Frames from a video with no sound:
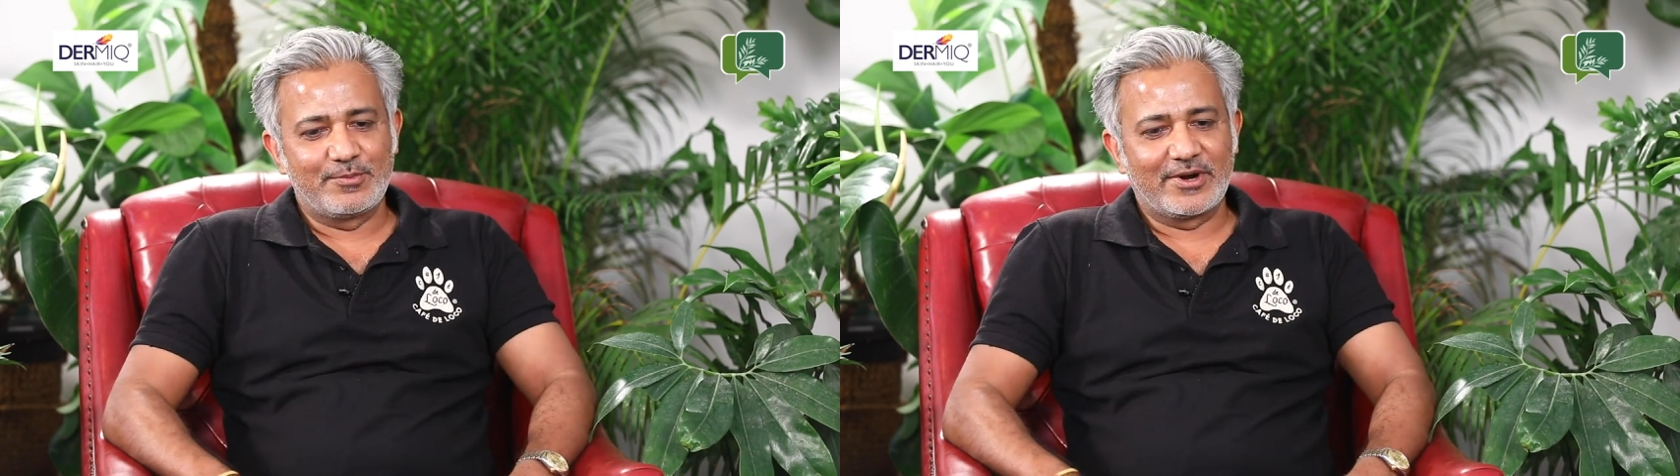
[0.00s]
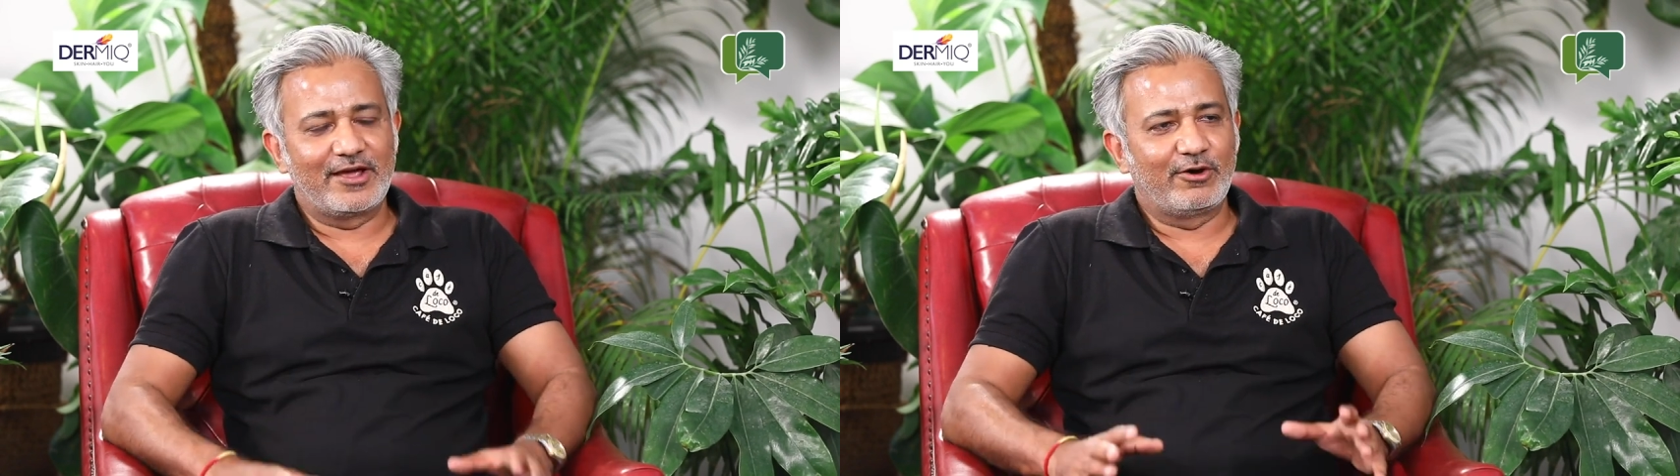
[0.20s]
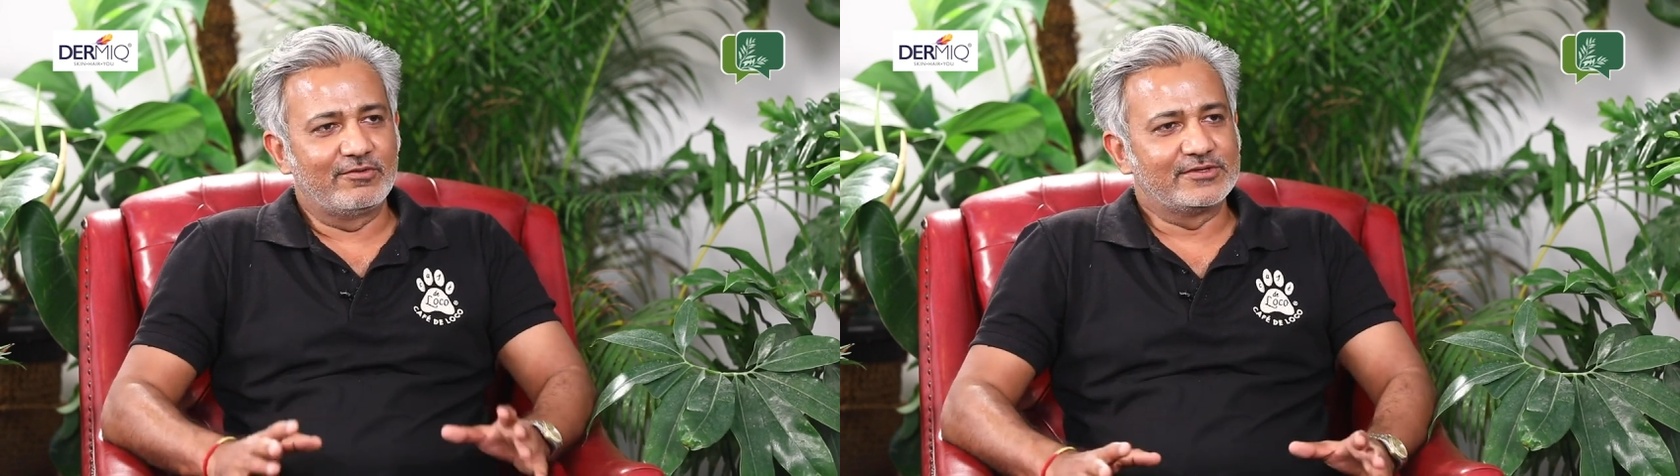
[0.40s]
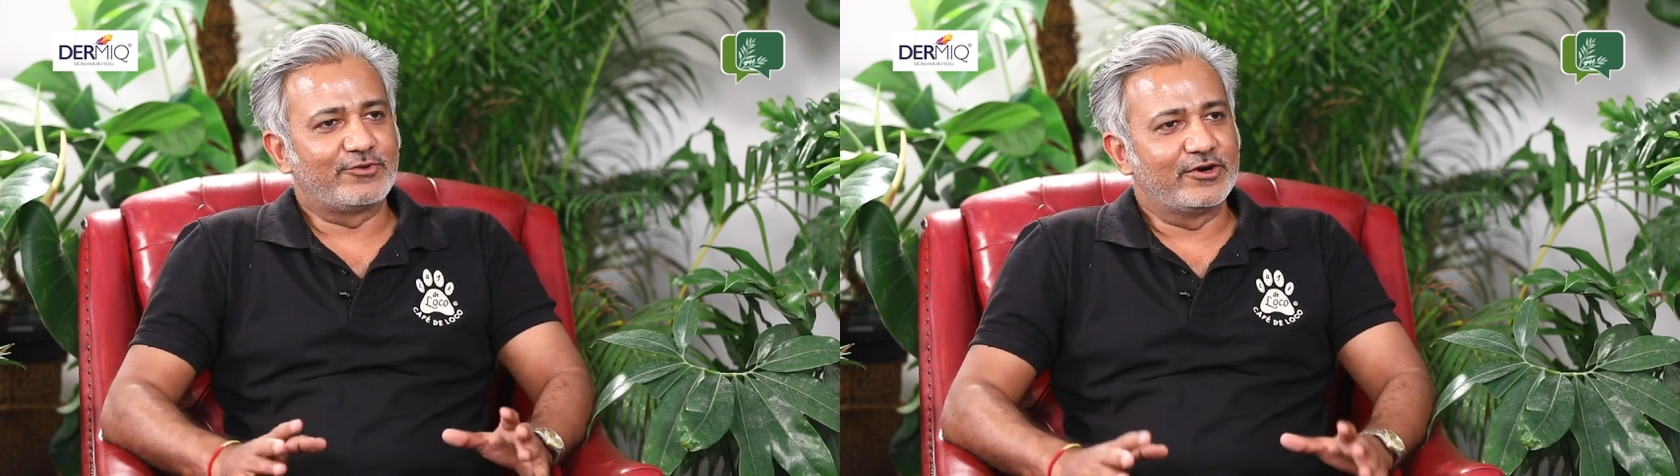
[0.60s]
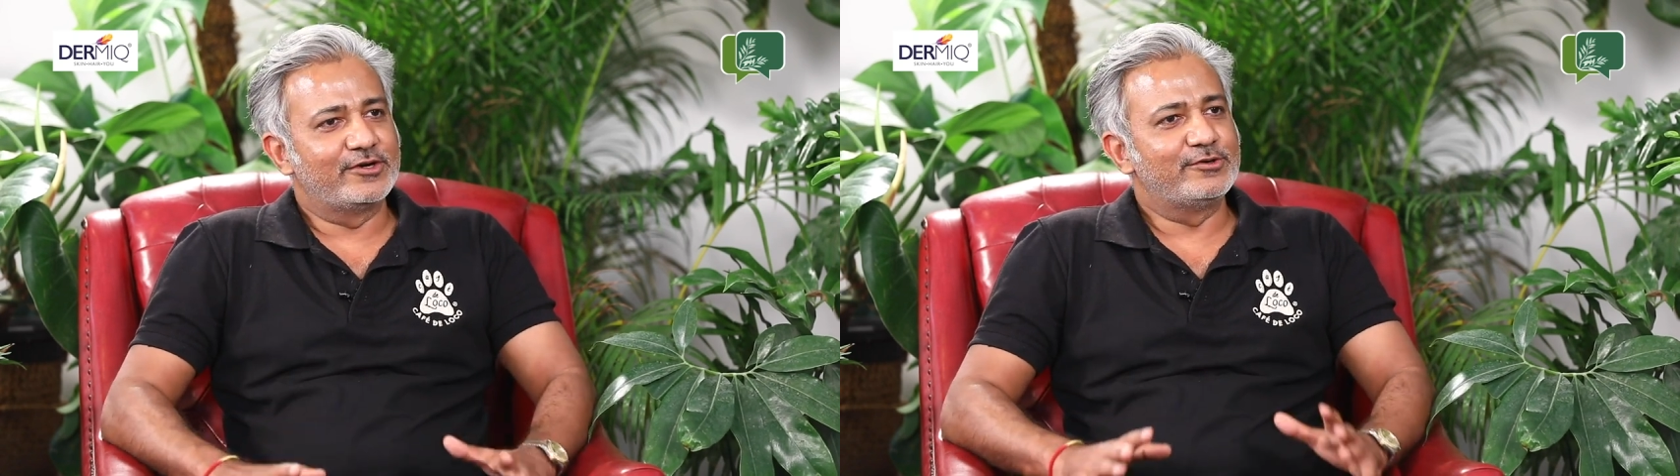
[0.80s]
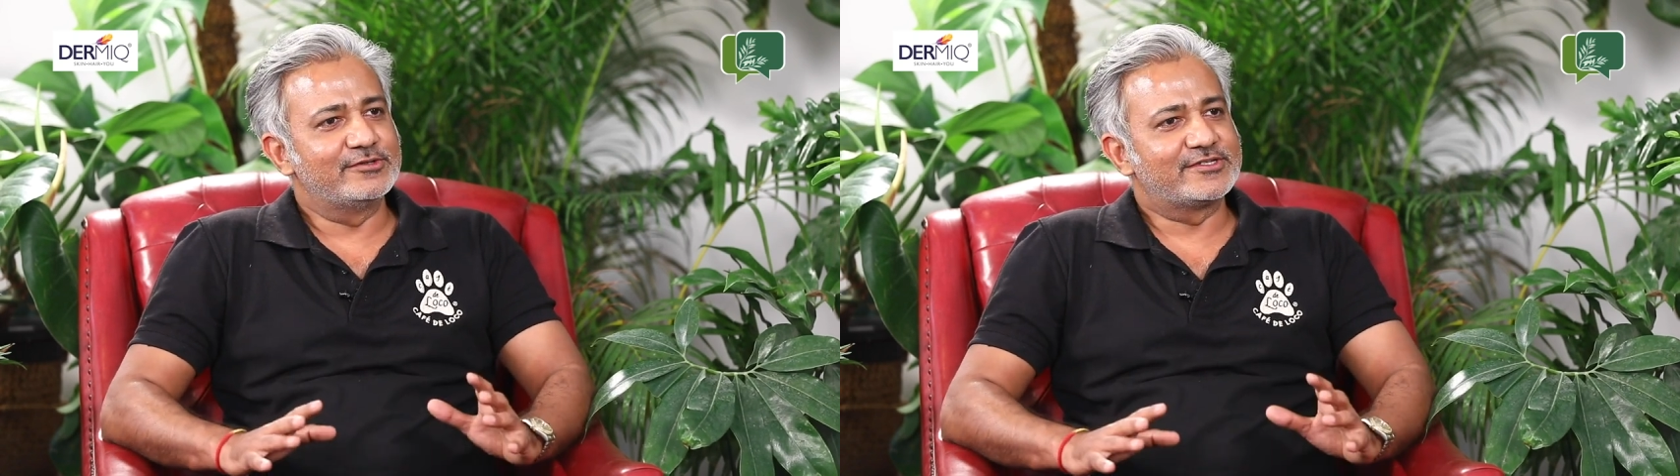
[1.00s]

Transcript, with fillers: but I always wanted to do